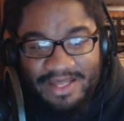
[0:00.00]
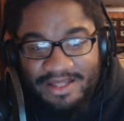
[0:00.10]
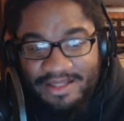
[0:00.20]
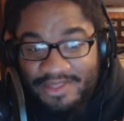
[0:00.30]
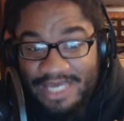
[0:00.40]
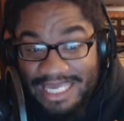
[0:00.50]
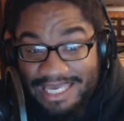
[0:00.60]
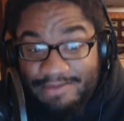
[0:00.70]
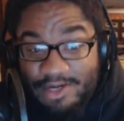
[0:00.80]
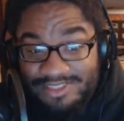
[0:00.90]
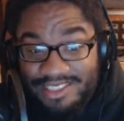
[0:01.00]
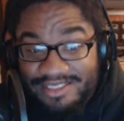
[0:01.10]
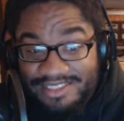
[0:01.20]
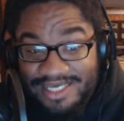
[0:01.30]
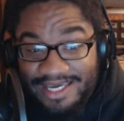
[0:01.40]
the emotes in
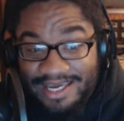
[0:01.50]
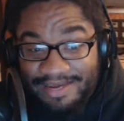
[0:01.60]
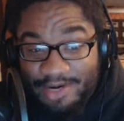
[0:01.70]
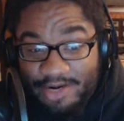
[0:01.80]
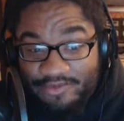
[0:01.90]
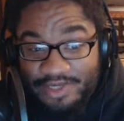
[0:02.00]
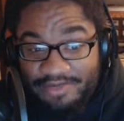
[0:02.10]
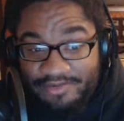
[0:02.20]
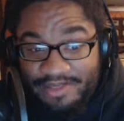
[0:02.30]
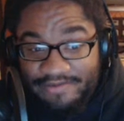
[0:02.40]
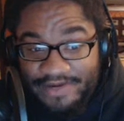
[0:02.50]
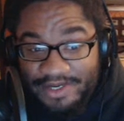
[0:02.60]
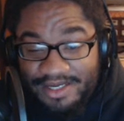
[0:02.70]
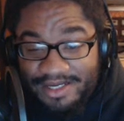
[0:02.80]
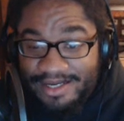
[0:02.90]
this game are really
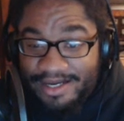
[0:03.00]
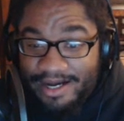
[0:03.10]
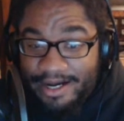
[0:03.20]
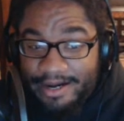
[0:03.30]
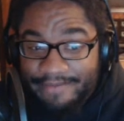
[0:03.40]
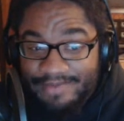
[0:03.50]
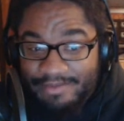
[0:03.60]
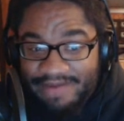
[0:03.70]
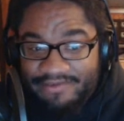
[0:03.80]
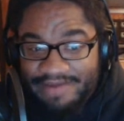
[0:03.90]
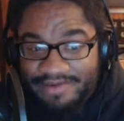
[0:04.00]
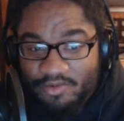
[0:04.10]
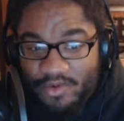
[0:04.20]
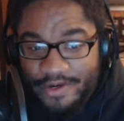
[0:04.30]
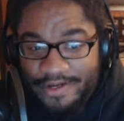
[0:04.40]
funny. My favorite
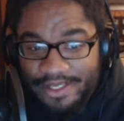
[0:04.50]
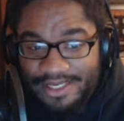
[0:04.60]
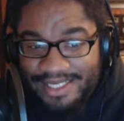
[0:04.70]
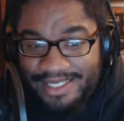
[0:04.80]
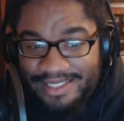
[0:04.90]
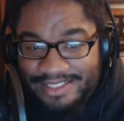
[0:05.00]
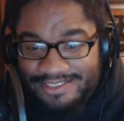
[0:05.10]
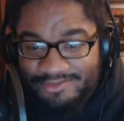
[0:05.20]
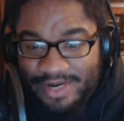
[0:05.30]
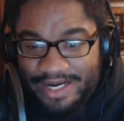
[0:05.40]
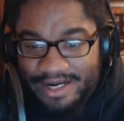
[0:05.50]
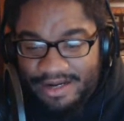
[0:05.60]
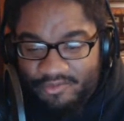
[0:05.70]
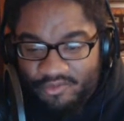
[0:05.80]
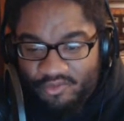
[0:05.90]
one is
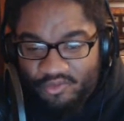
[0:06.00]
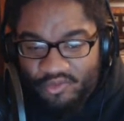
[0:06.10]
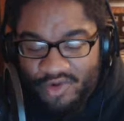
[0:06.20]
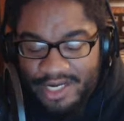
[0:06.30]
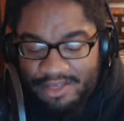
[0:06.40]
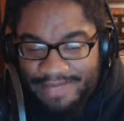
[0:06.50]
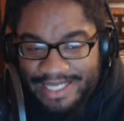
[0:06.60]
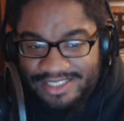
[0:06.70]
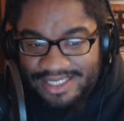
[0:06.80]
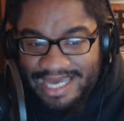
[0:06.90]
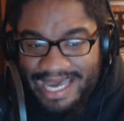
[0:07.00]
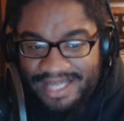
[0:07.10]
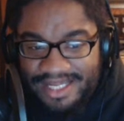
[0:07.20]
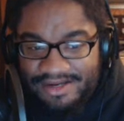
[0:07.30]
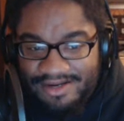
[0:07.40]
where you basically
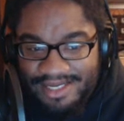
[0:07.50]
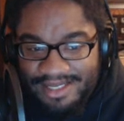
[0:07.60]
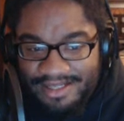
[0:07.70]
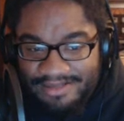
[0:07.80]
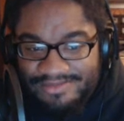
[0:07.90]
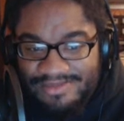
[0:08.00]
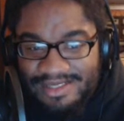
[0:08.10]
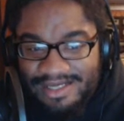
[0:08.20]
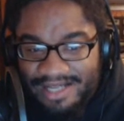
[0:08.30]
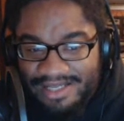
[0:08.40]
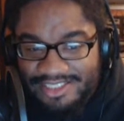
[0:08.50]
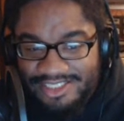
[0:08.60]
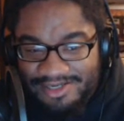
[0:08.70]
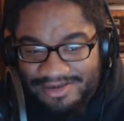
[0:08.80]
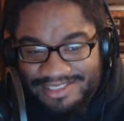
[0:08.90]
act like you're getting
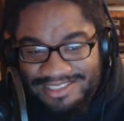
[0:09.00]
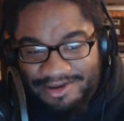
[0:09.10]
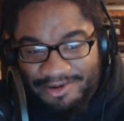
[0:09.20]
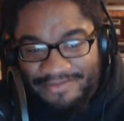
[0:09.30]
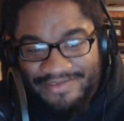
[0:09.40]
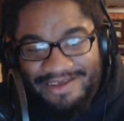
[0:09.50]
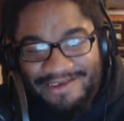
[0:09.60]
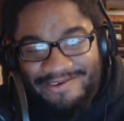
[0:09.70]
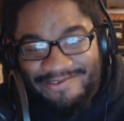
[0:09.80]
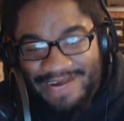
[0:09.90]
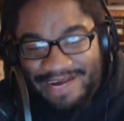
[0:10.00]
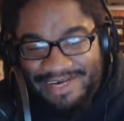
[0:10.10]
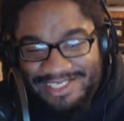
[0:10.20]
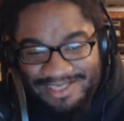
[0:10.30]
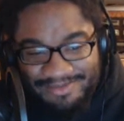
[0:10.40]
electrocuted. So
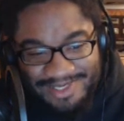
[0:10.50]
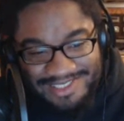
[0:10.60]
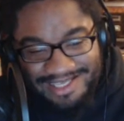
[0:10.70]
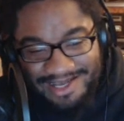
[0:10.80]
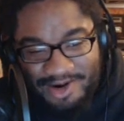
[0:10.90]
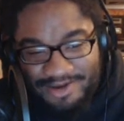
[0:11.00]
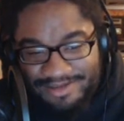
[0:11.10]
very similar to the Harlem